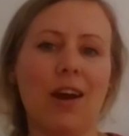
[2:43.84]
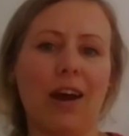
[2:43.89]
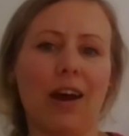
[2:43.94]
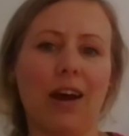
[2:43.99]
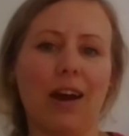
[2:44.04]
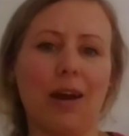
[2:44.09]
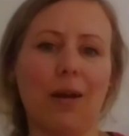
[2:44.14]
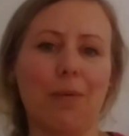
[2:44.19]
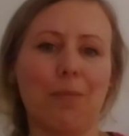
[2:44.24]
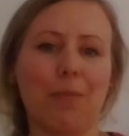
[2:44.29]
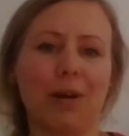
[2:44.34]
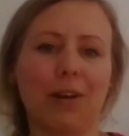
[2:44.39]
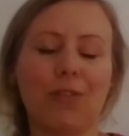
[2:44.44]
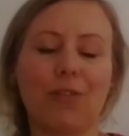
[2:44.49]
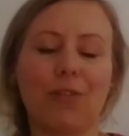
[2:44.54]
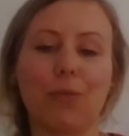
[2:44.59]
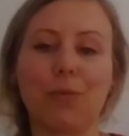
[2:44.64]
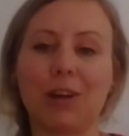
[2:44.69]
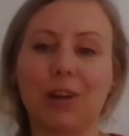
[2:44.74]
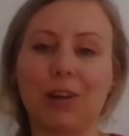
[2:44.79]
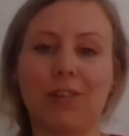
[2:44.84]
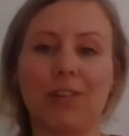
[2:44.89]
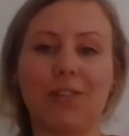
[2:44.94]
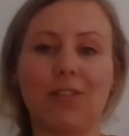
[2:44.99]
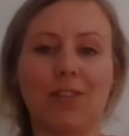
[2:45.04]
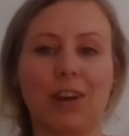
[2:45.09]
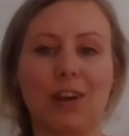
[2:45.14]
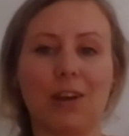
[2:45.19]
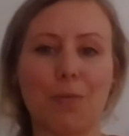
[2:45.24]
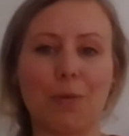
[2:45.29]
And something I did
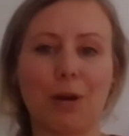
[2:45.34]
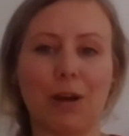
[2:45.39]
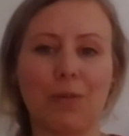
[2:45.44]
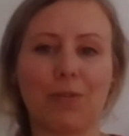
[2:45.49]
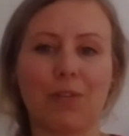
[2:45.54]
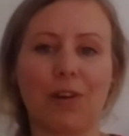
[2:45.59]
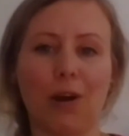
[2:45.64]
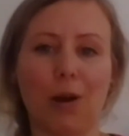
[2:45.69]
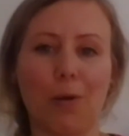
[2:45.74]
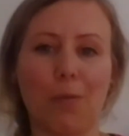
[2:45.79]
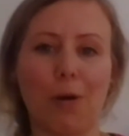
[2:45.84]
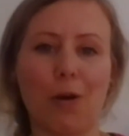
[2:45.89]
take a bit of time